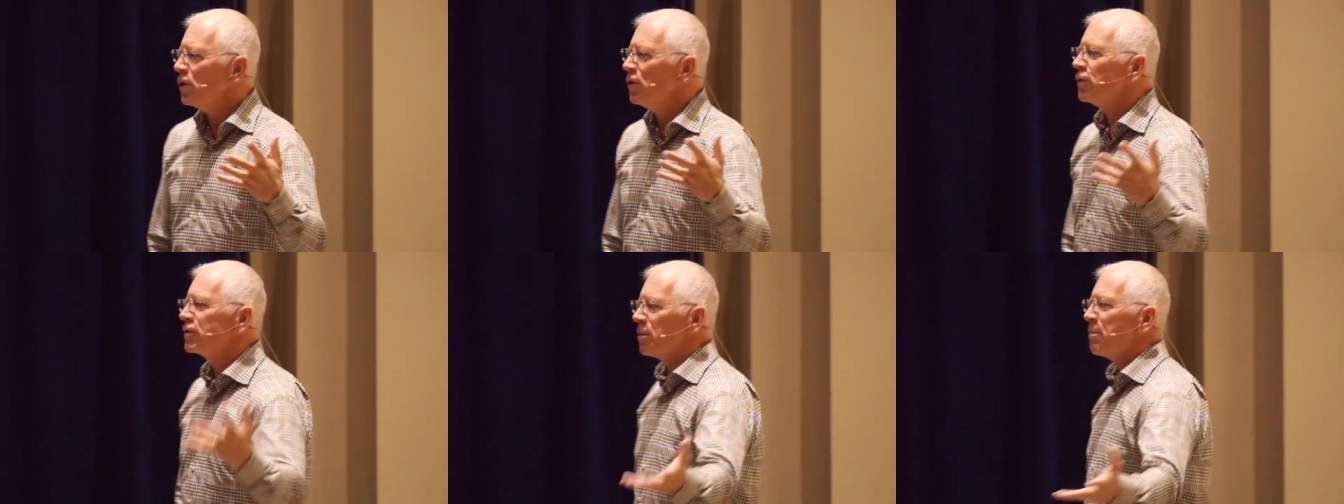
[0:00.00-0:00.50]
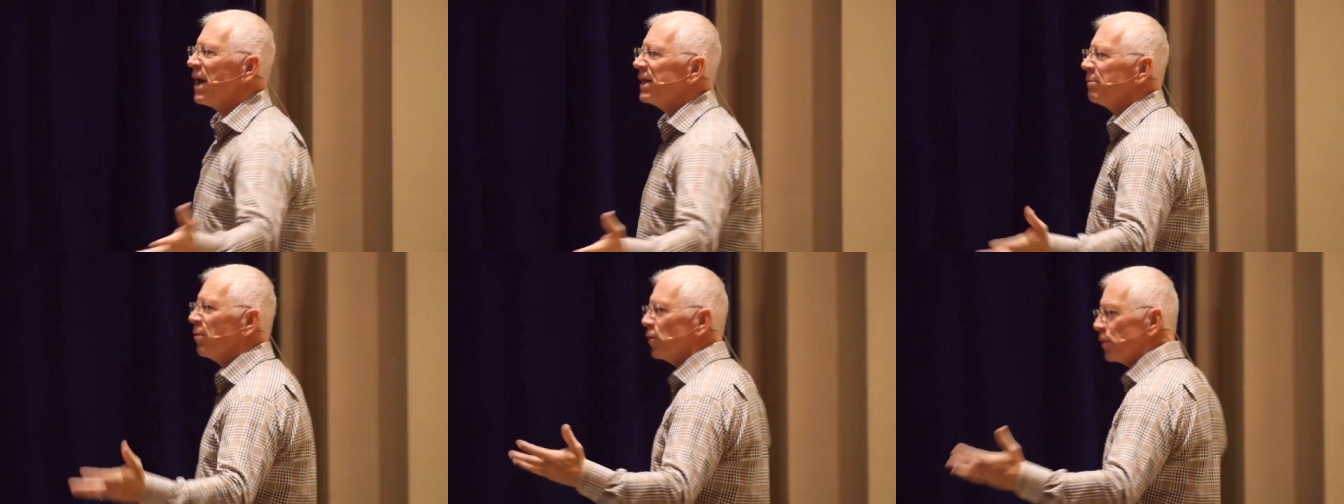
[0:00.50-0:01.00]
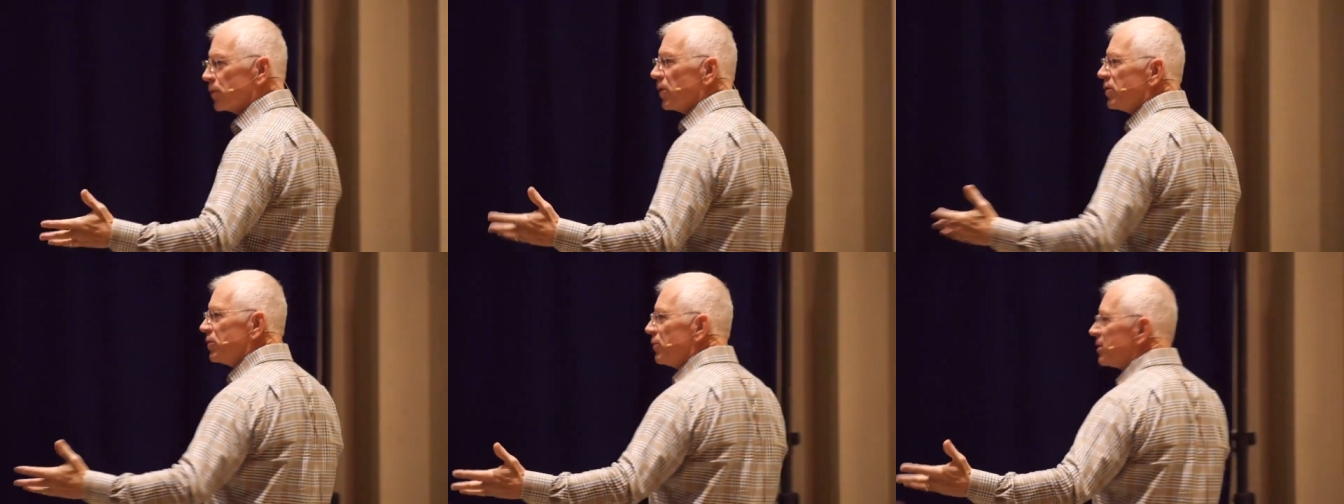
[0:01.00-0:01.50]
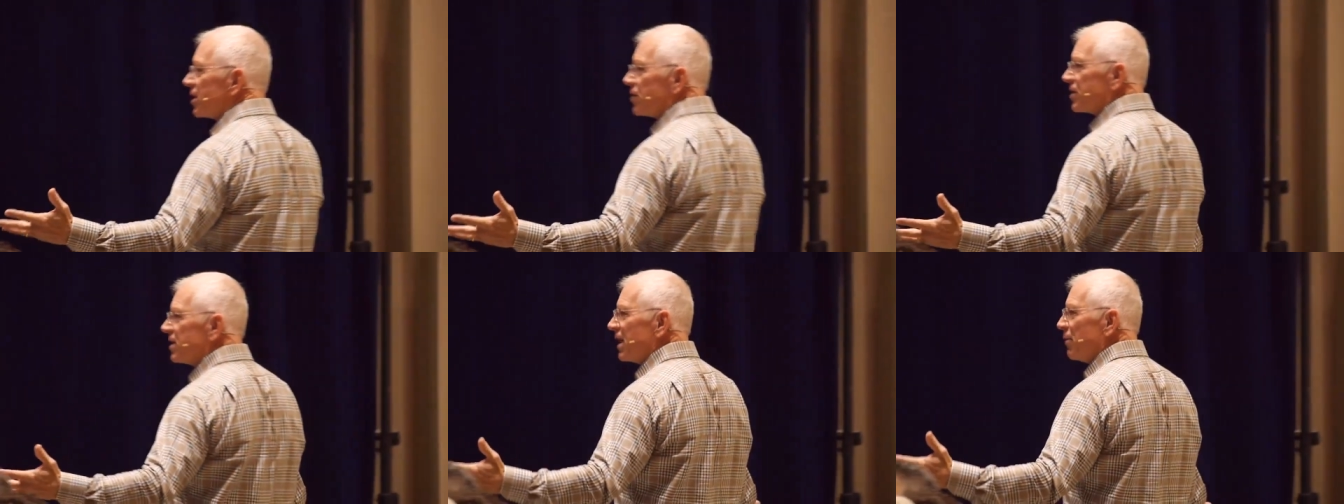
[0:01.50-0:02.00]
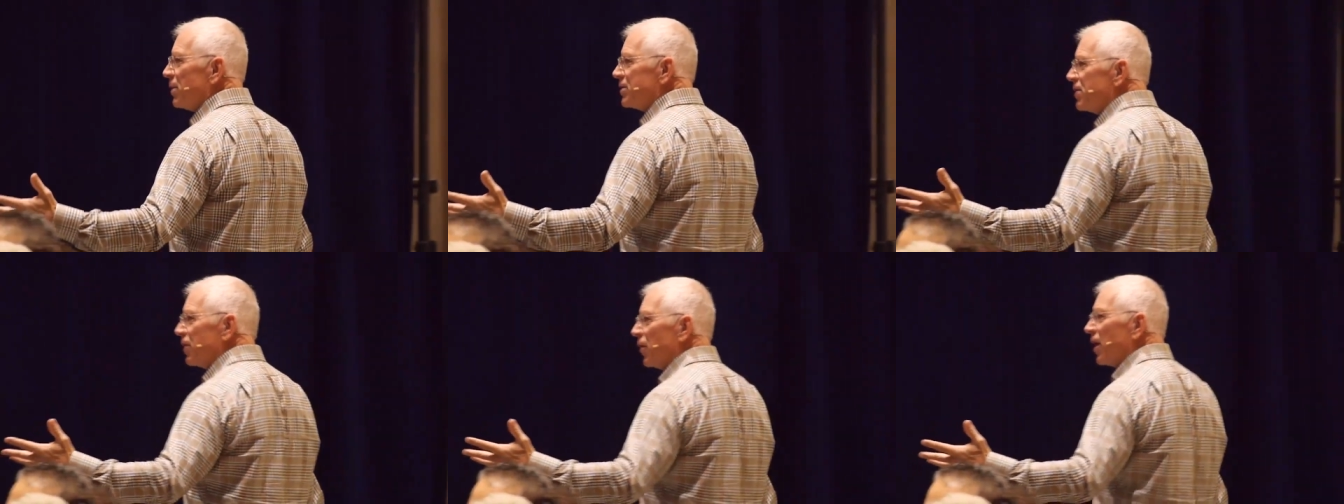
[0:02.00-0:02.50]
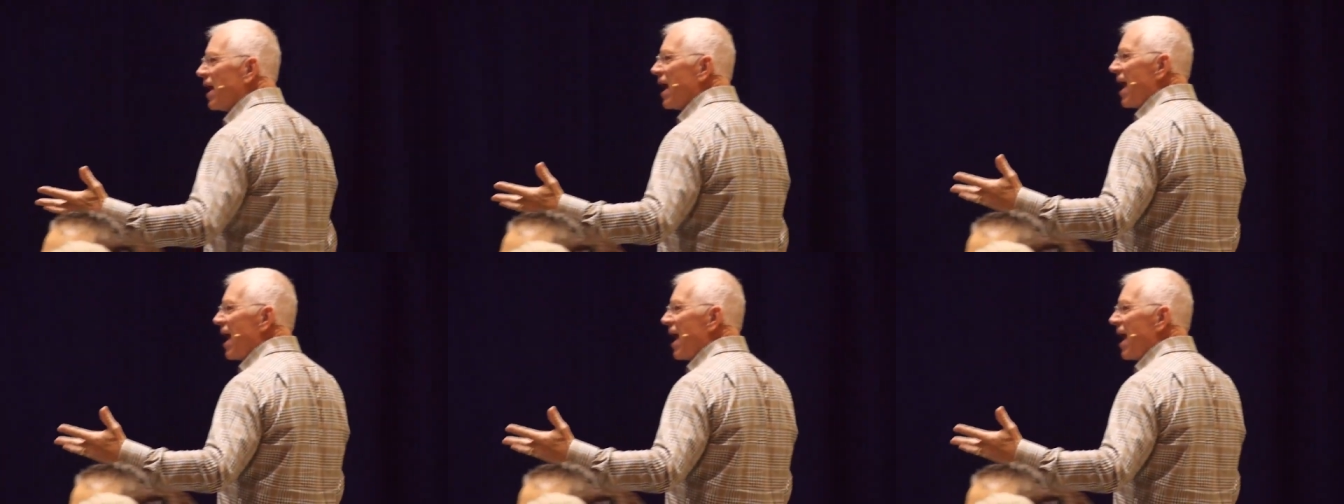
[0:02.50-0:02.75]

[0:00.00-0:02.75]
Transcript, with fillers: Who's dependable? Who's going to do what they said they would do?